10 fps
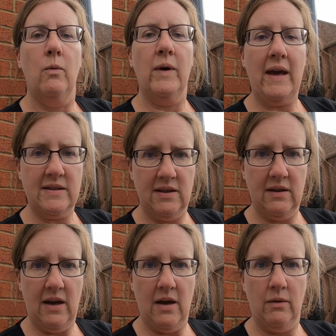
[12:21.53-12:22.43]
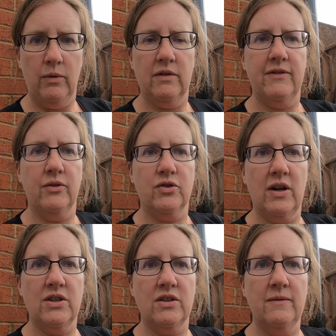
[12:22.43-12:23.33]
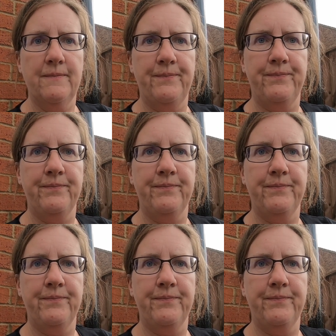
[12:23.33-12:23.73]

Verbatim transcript: We're getting there with the filtration.